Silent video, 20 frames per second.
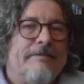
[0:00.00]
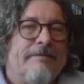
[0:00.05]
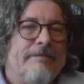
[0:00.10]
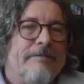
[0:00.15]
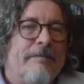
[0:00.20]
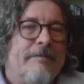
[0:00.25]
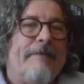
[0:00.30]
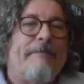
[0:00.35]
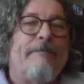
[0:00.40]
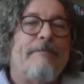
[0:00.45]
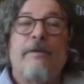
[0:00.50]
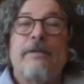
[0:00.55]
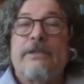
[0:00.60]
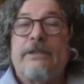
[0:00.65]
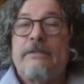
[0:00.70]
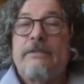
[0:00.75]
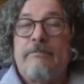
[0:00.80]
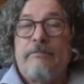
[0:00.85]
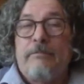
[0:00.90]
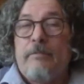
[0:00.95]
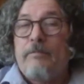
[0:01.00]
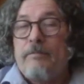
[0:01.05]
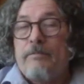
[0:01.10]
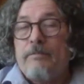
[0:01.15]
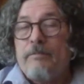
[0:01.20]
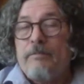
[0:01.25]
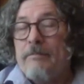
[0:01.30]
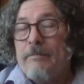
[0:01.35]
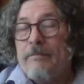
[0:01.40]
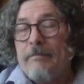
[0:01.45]
my first
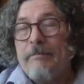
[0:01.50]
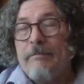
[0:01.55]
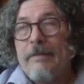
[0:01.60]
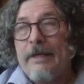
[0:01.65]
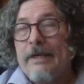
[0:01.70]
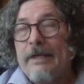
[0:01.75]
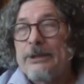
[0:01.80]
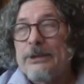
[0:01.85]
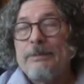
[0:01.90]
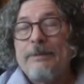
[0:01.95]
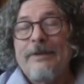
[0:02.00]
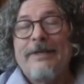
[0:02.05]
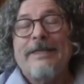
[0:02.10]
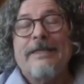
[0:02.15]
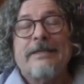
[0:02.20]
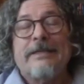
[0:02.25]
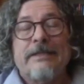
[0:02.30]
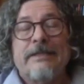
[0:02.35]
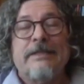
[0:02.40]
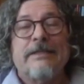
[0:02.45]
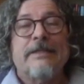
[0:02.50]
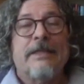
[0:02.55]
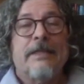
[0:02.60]
experiences